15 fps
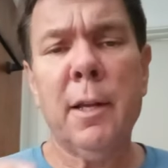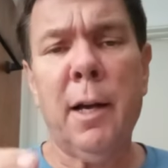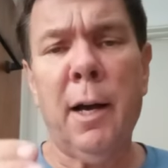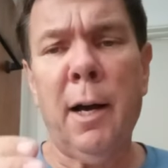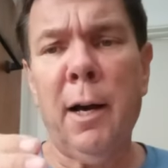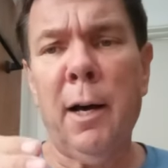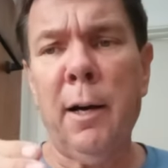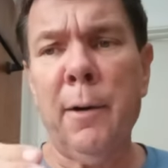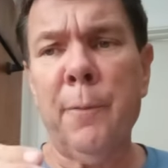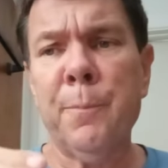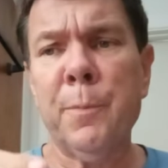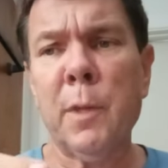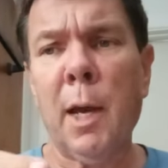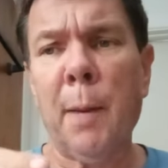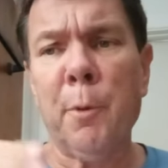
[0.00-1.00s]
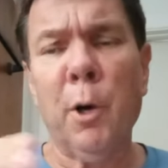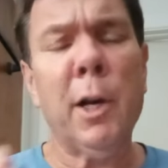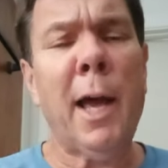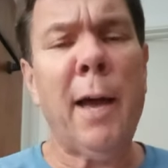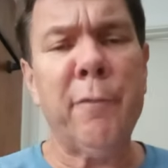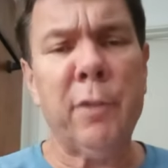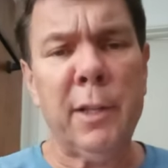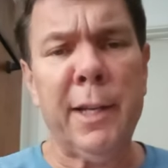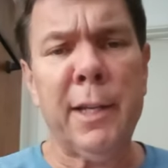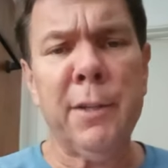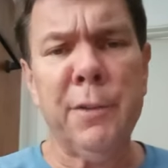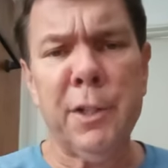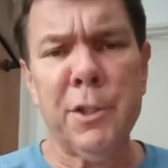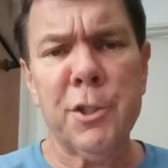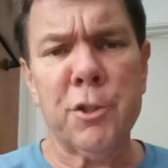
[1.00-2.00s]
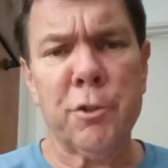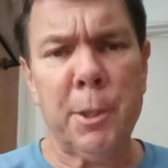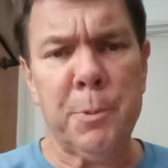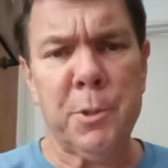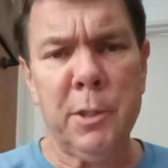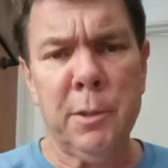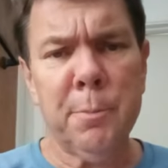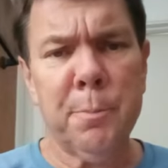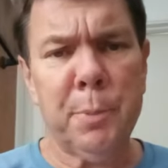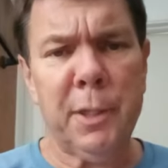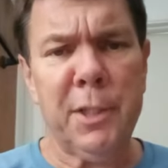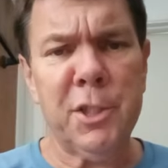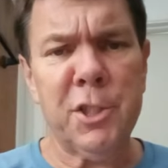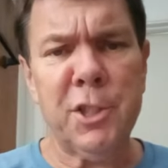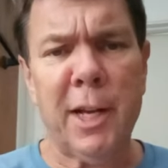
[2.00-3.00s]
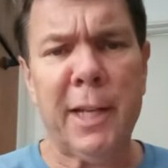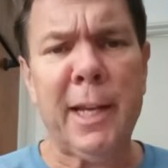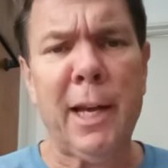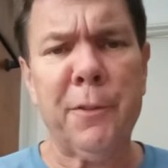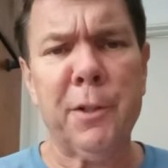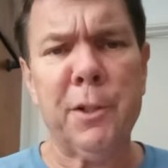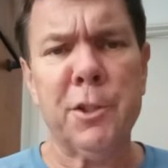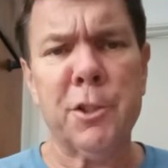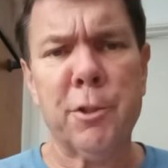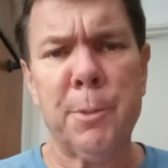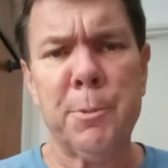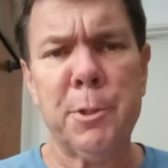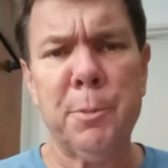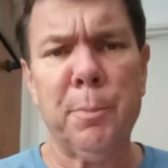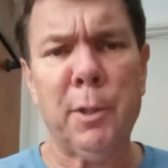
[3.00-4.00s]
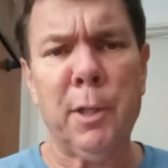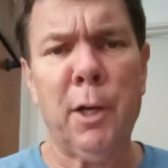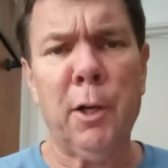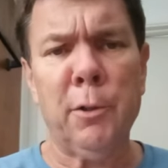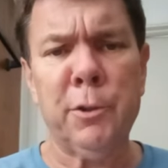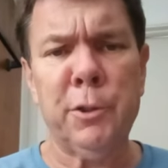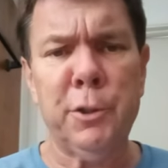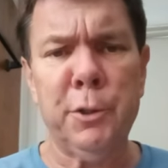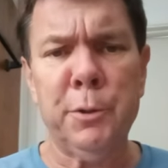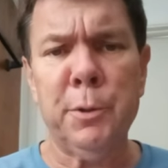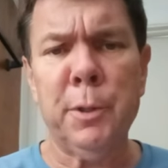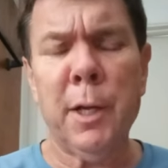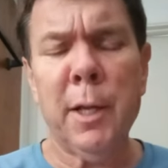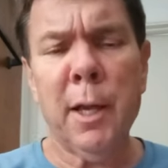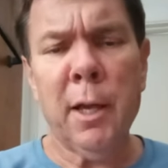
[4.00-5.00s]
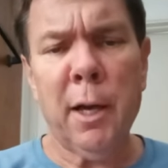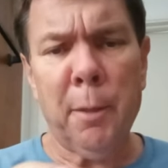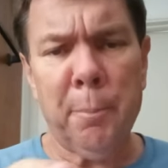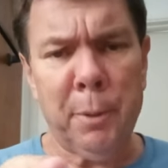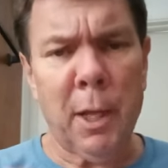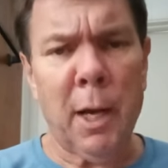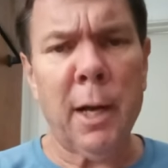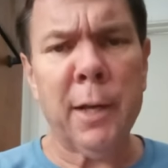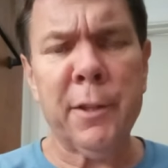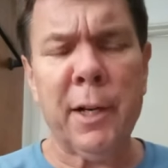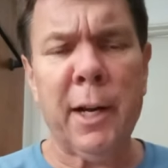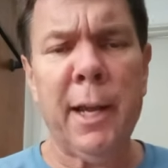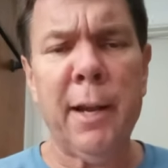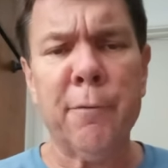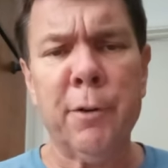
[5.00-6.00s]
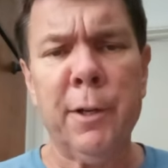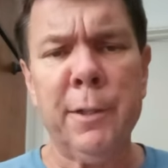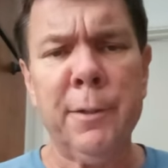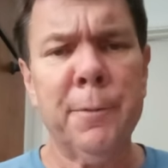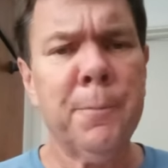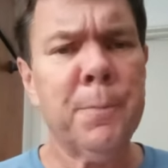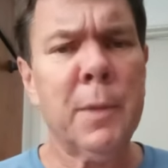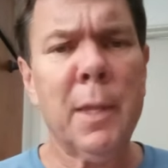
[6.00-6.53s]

I'm going to have a link in the description. Please check out the description below to a blog that I have written.